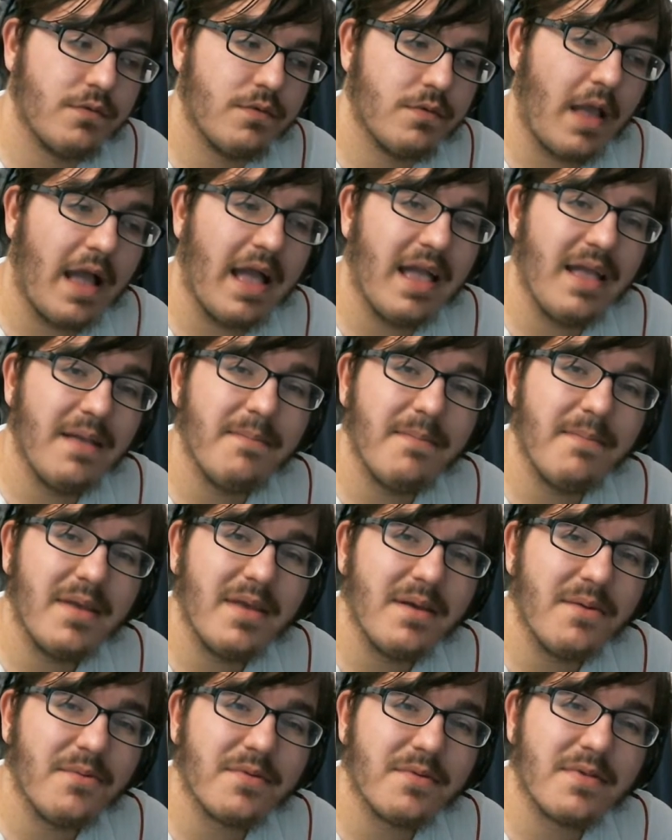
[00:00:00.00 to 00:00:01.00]
I
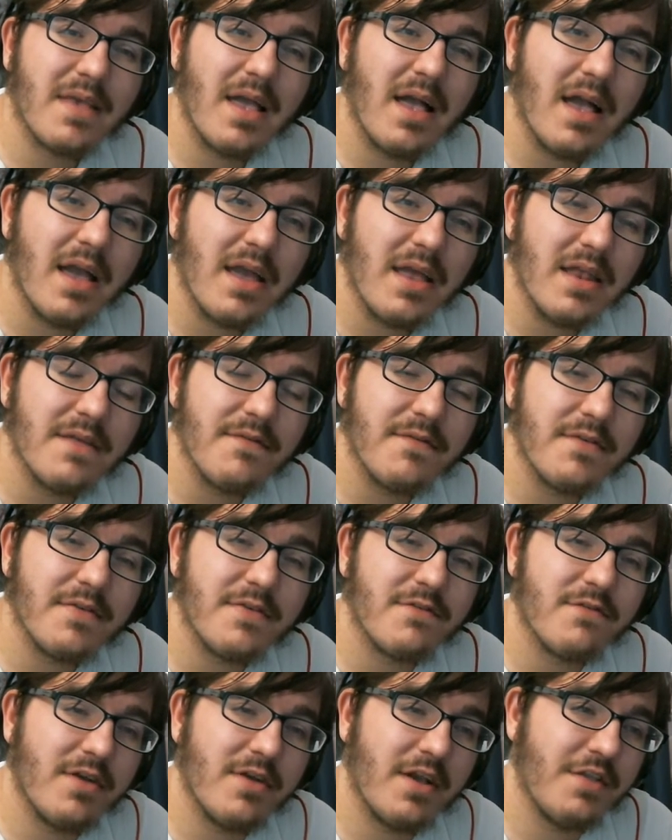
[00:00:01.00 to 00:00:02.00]
admit was kind of a
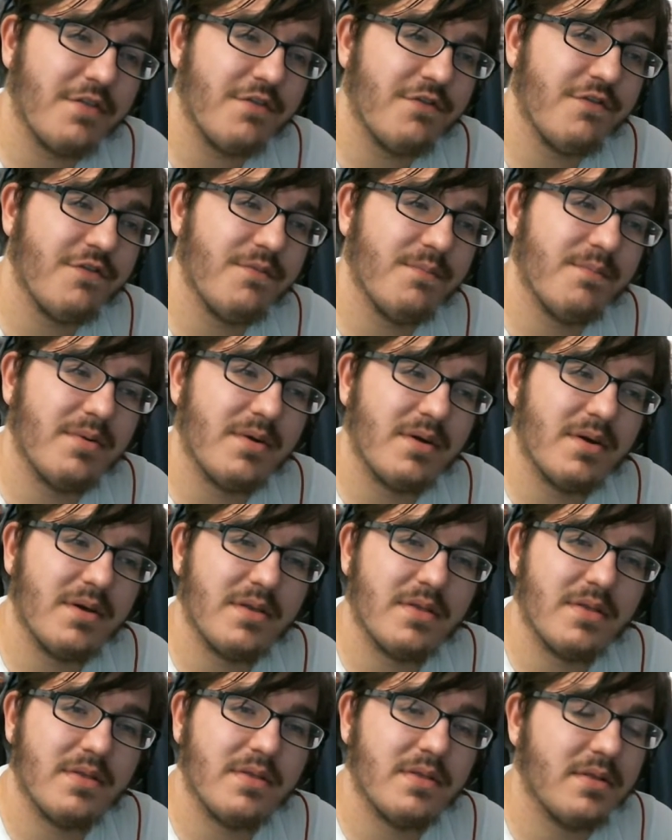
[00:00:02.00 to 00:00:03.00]
stretch, but
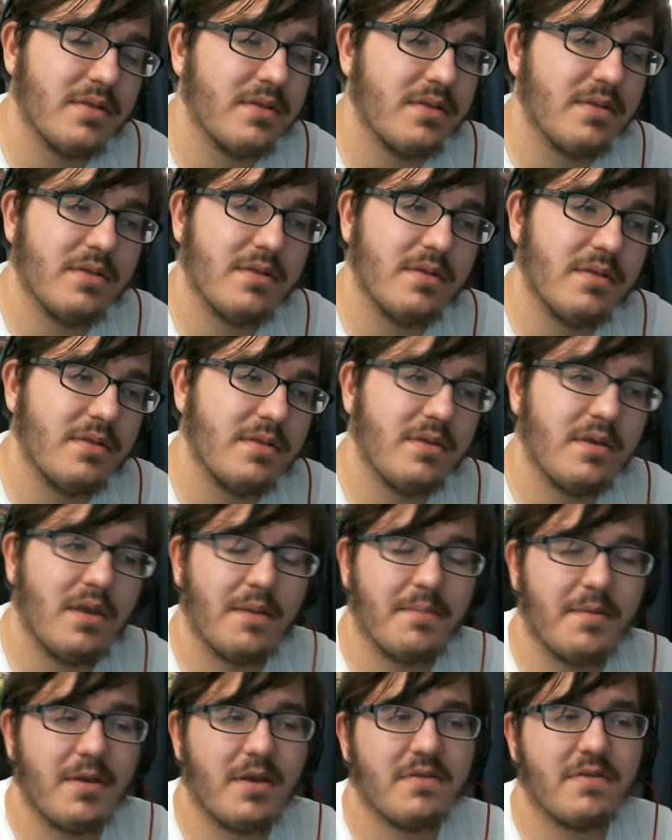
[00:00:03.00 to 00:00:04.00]
yeah,
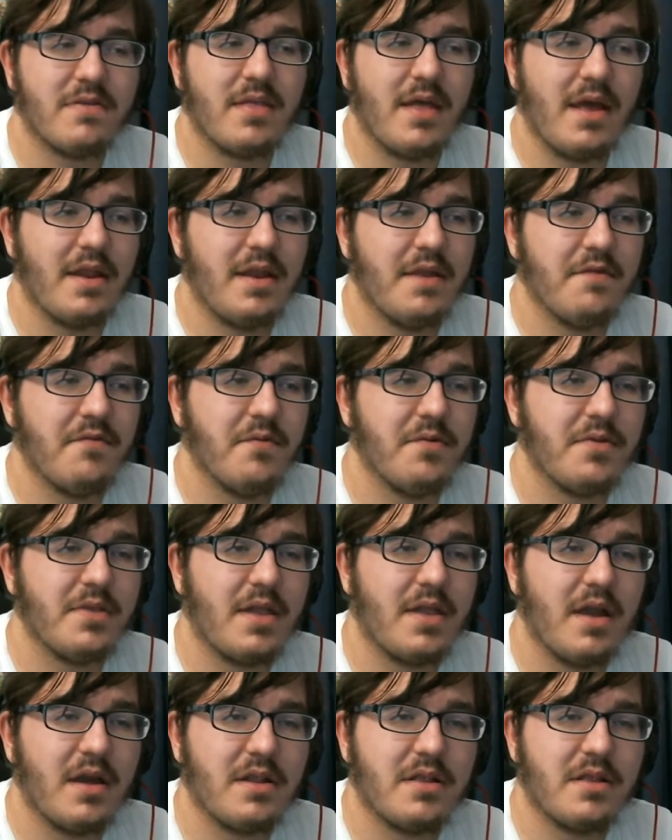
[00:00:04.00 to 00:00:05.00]
because of that I never really
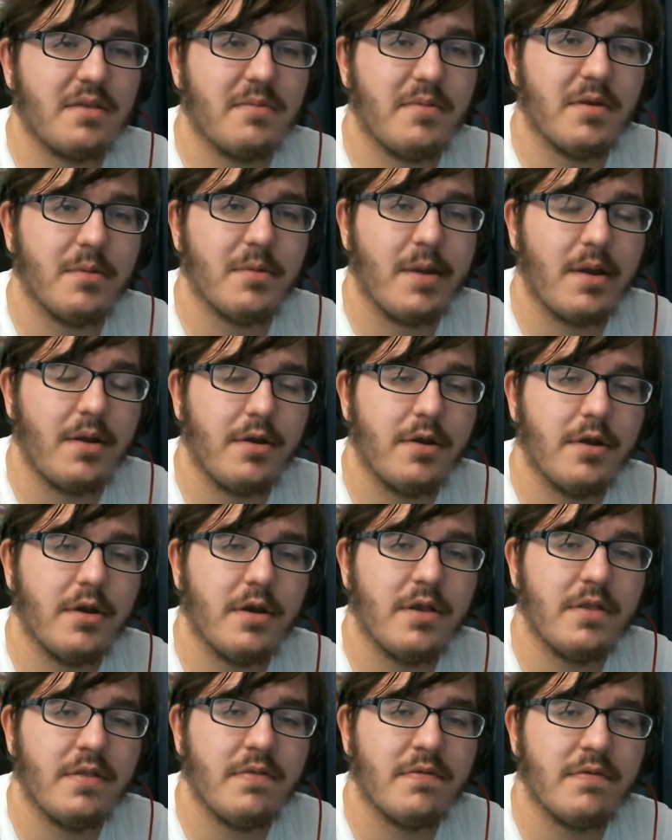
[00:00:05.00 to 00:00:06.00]
got to be around
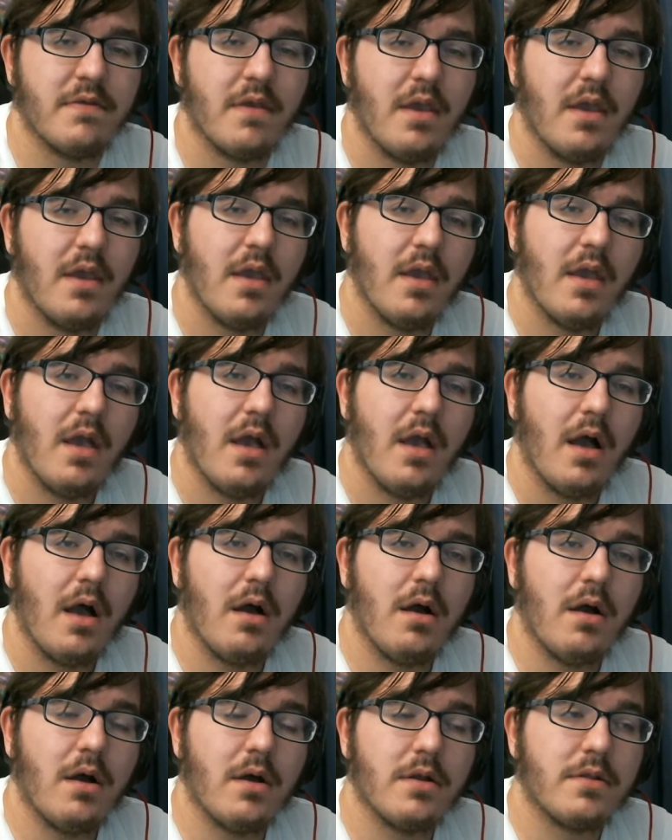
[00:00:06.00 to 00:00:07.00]
guns.
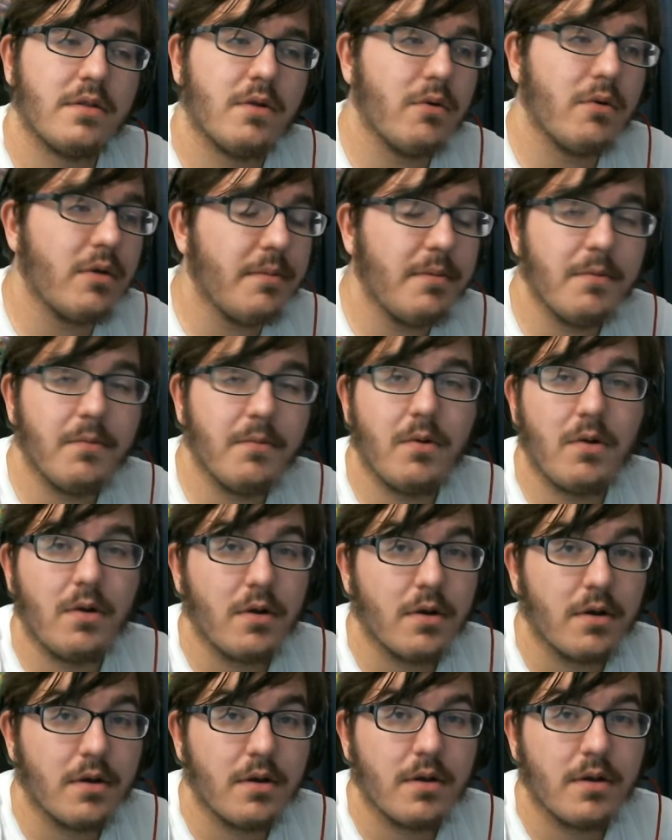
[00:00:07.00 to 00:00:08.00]
Don't get me
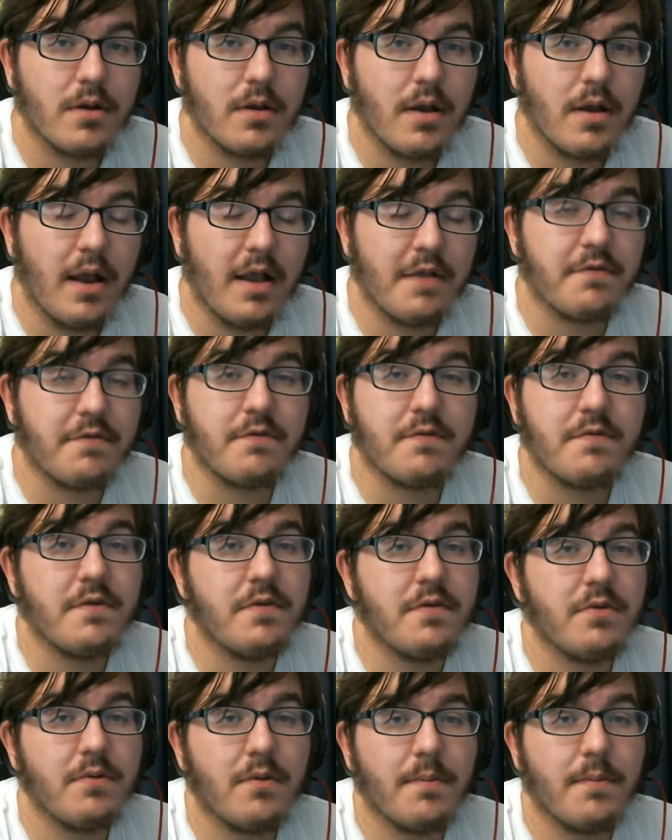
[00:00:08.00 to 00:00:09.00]
wrong, I still see
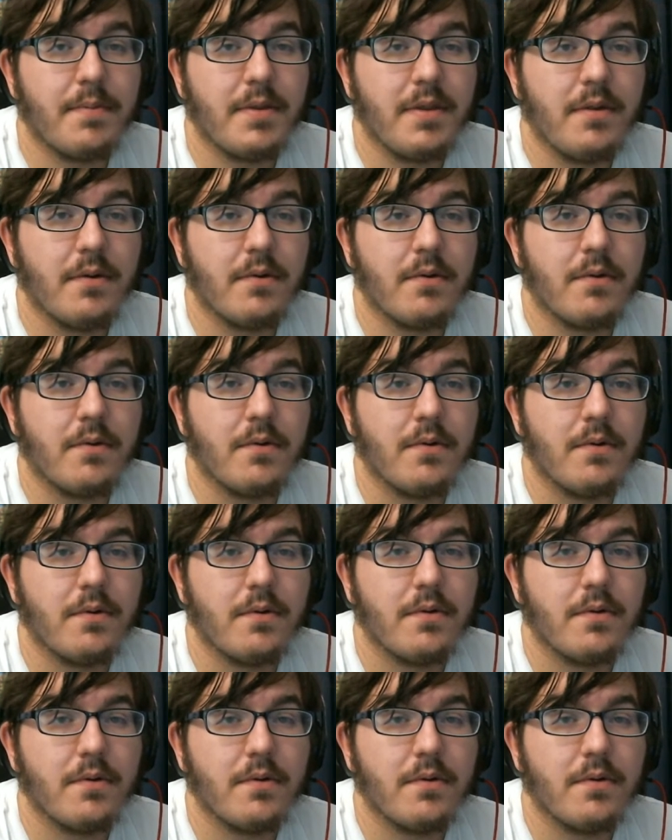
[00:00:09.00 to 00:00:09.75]
their appeal.